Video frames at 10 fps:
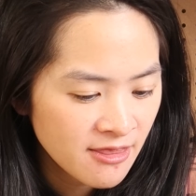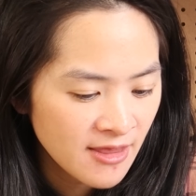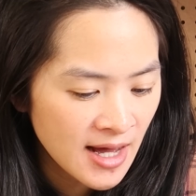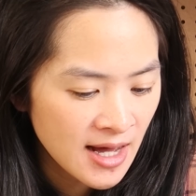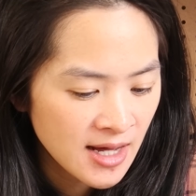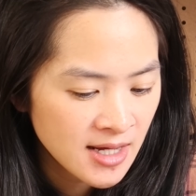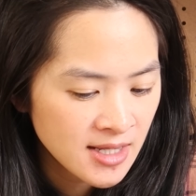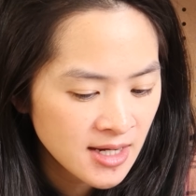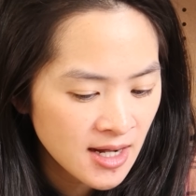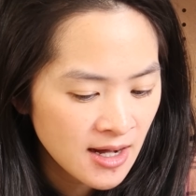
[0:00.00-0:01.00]

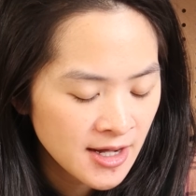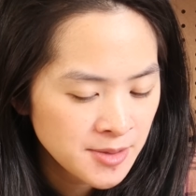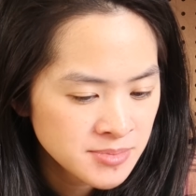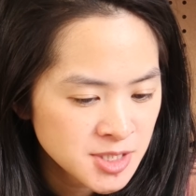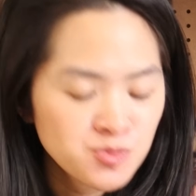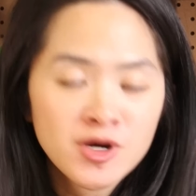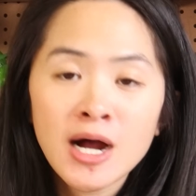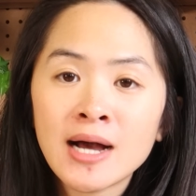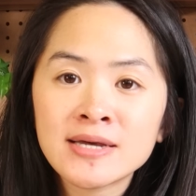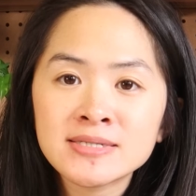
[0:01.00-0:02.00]
that I'm
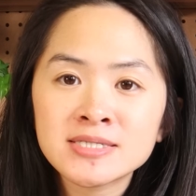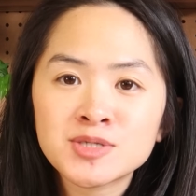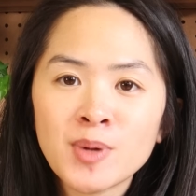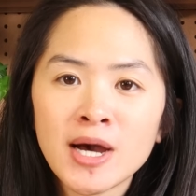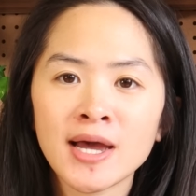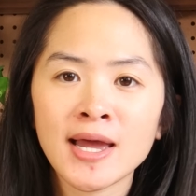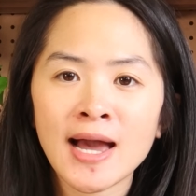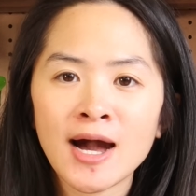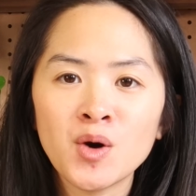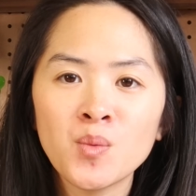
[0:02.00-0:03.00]
surprised by
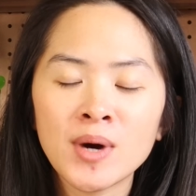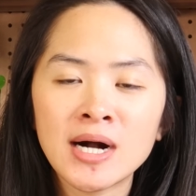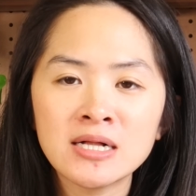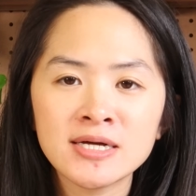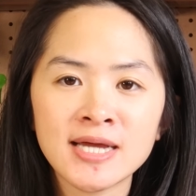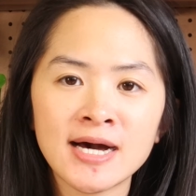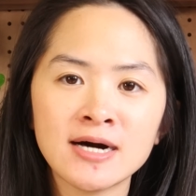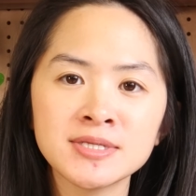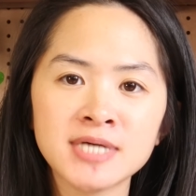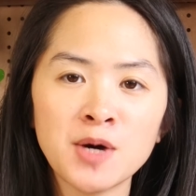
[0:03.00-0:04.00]
how well it
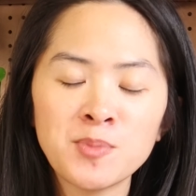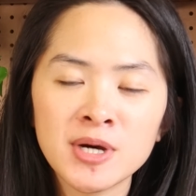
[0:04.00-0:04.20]
held up